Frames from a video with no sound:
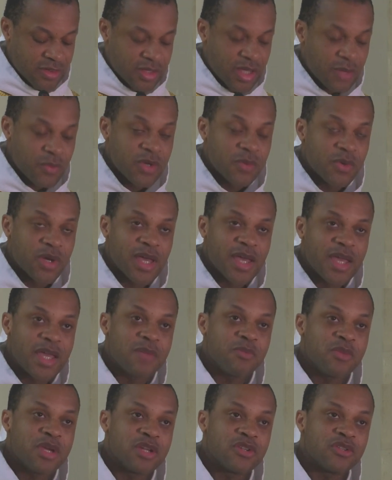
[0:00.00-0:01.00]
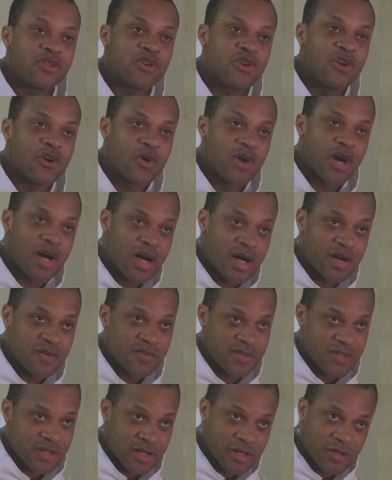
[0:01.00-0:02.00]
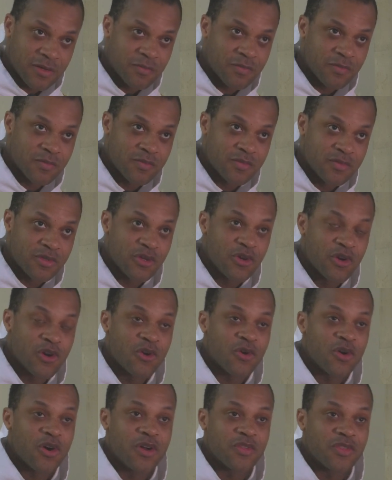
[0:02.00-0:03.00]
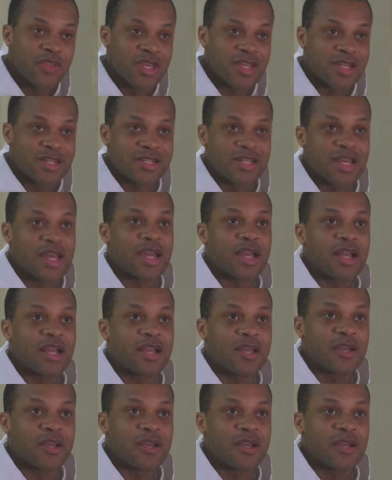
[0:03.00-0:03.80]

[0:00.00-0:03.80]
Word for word: that we were aiming to go after, to go on the attack.